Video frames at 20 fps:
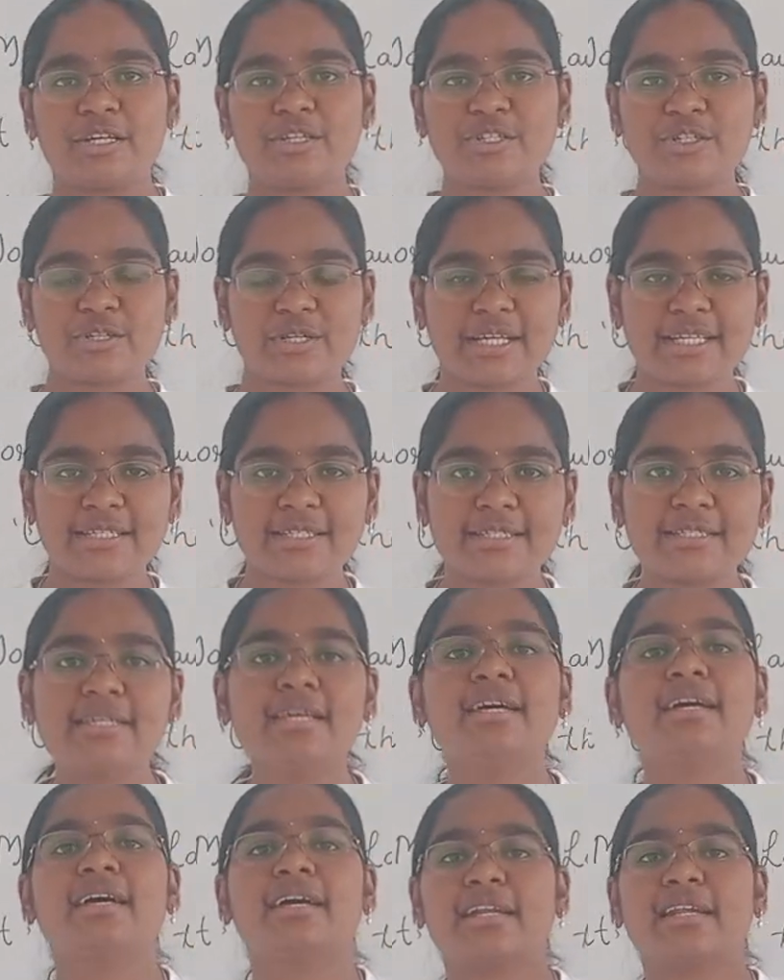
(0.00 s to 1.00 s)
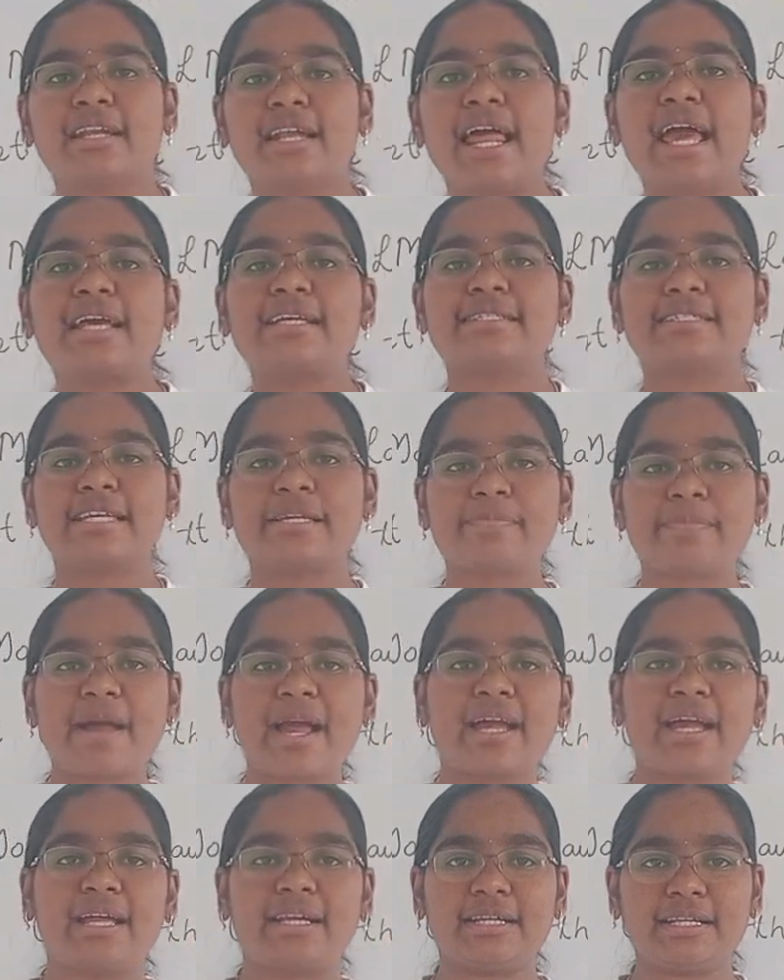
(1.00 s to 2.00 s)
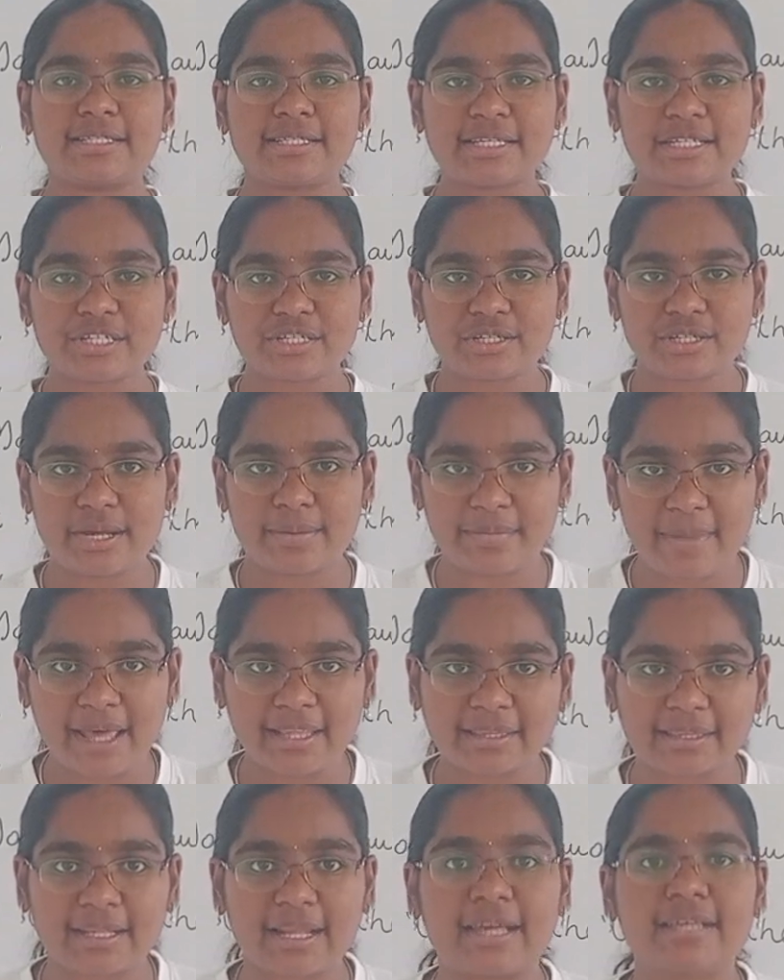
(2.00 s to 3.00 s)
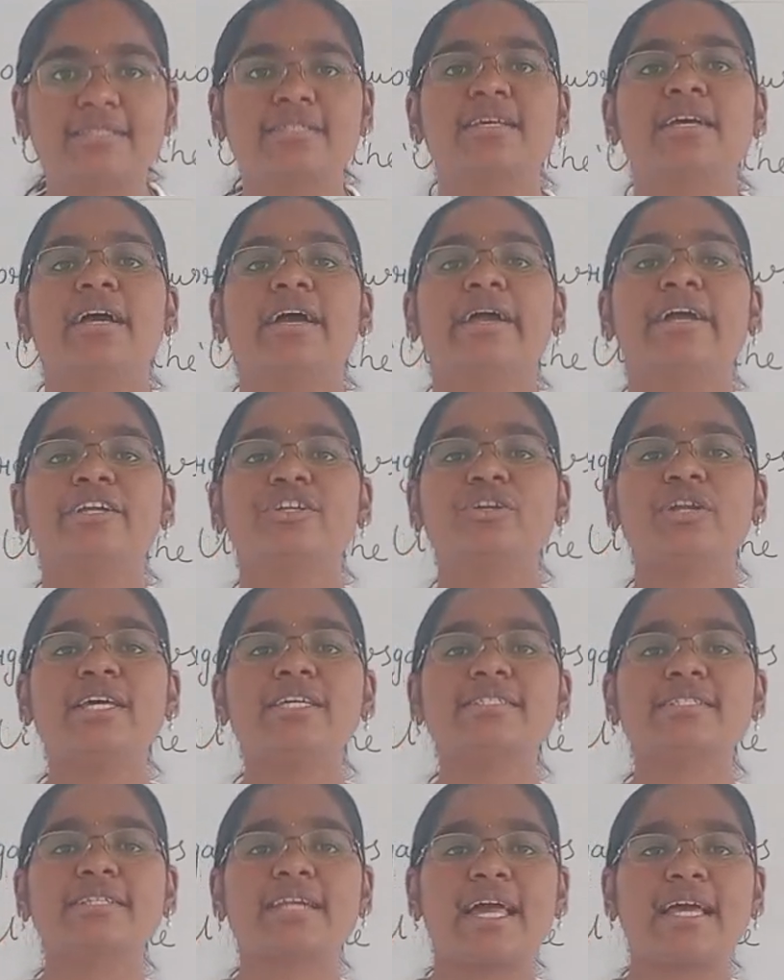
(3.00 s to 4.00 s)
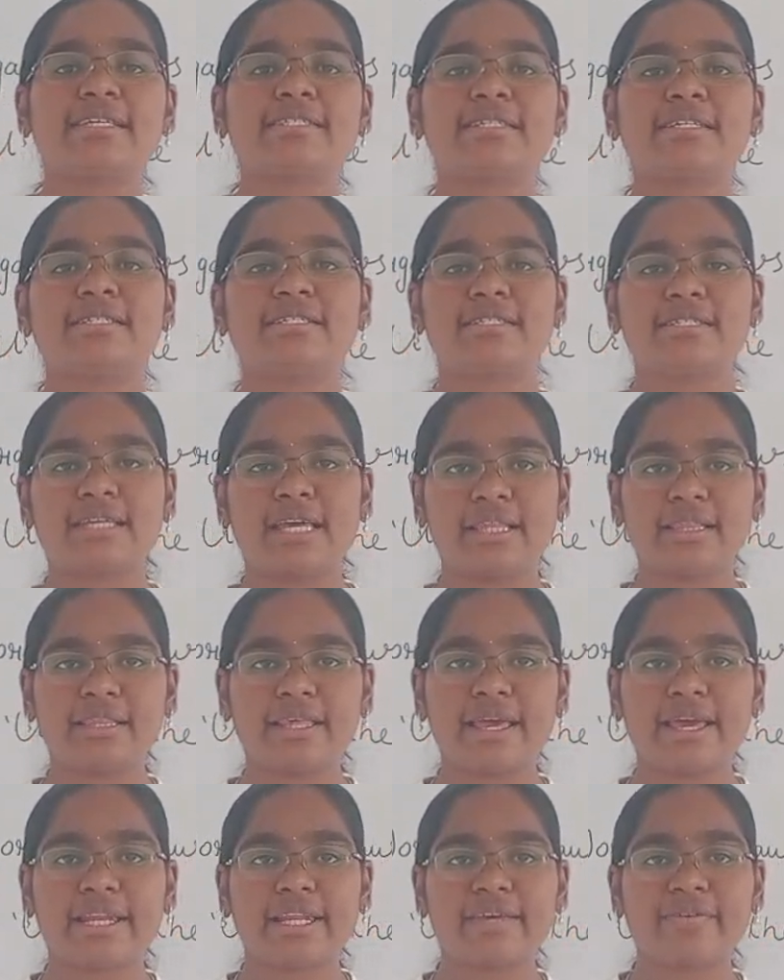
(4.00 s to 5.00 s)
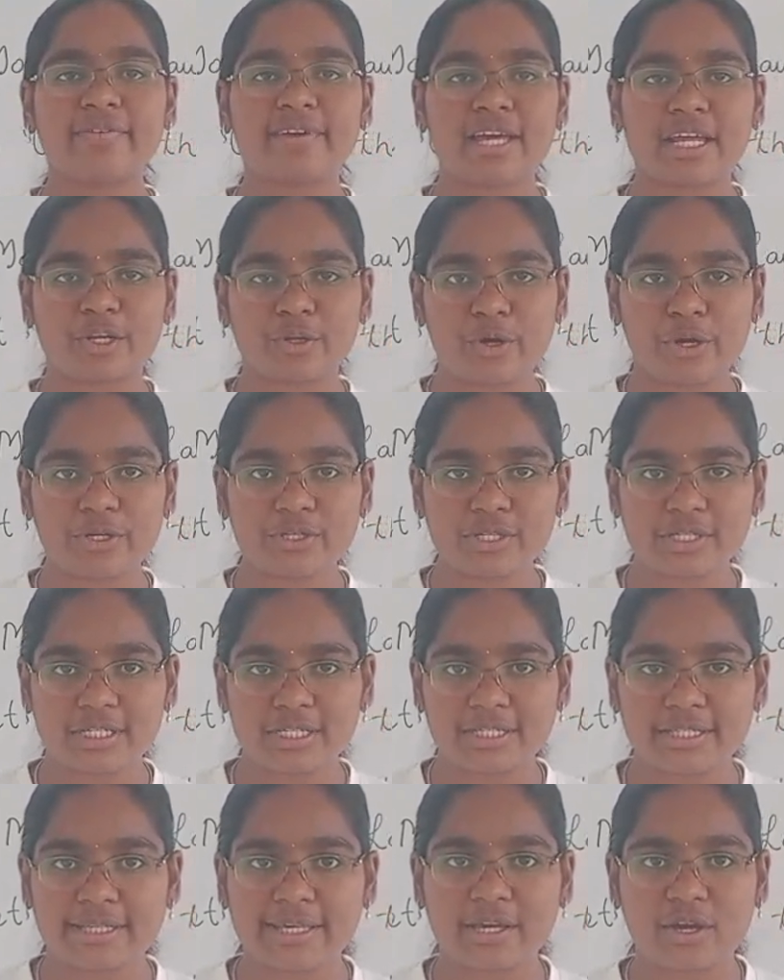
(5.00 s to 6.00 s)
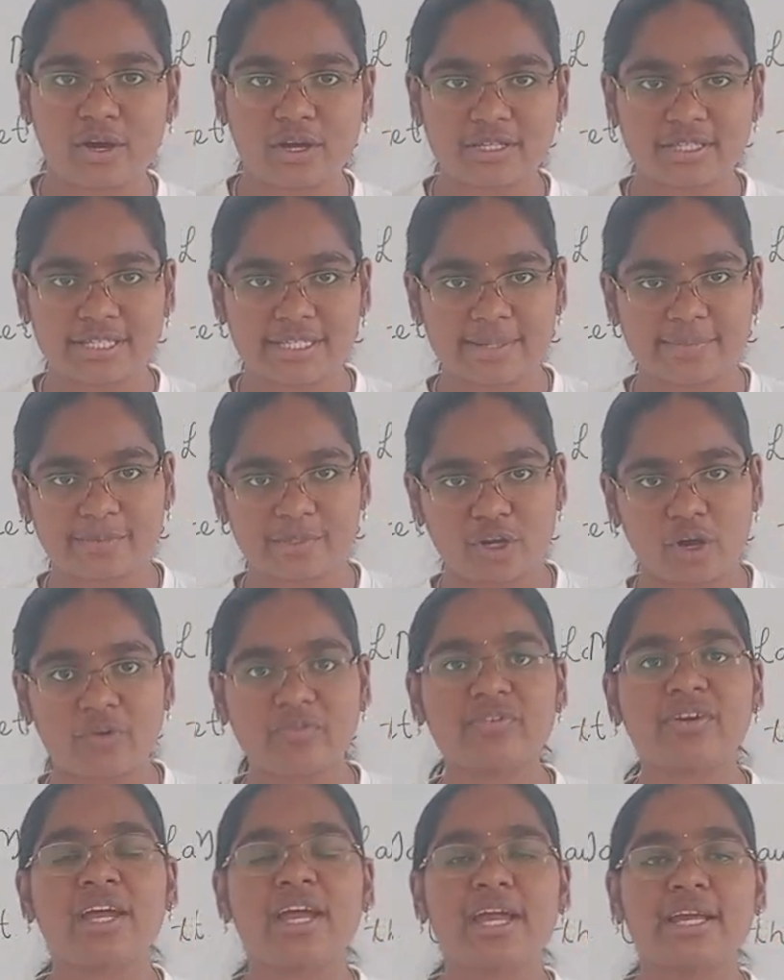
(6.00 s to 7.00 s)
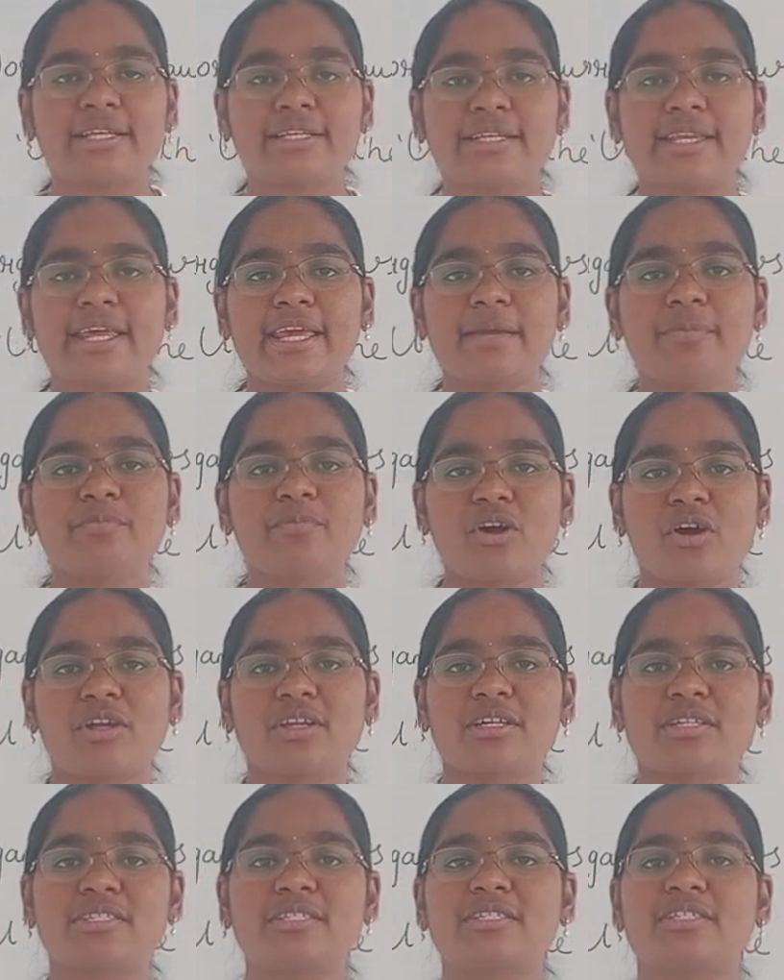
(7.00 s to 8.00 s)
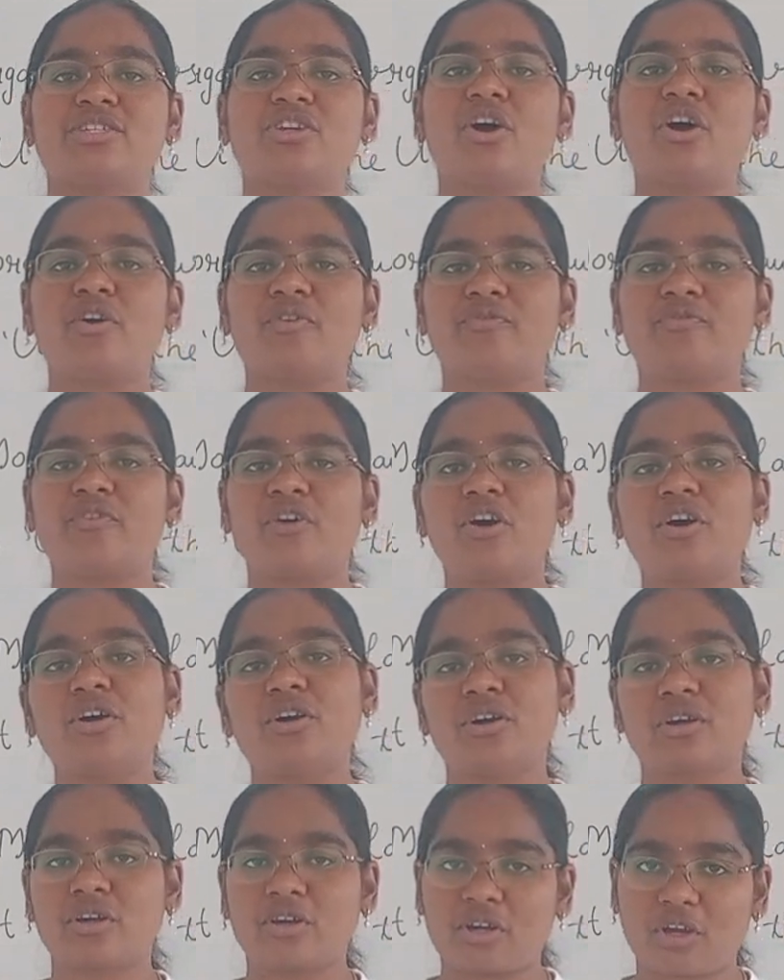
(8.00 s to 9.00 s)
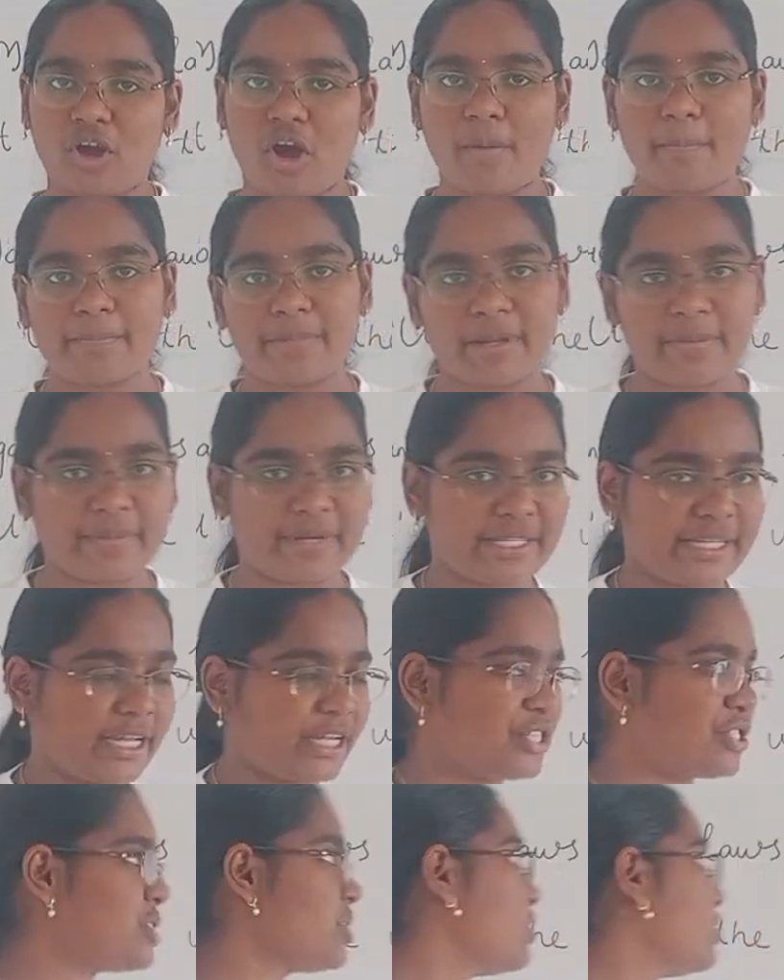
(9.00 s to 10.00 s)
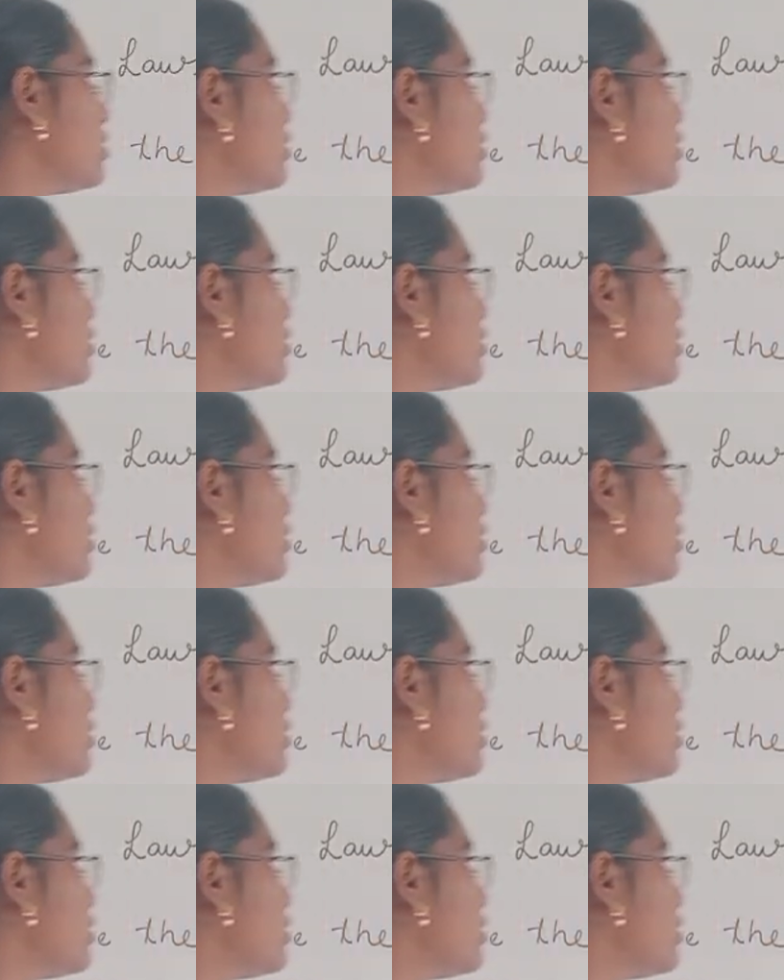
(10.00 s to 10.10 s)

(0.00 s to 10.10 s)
Hello students, relax, sit back and listen to our math class. In today's class in set theory, we are going to learn the concept of De Morgan's law for complementation.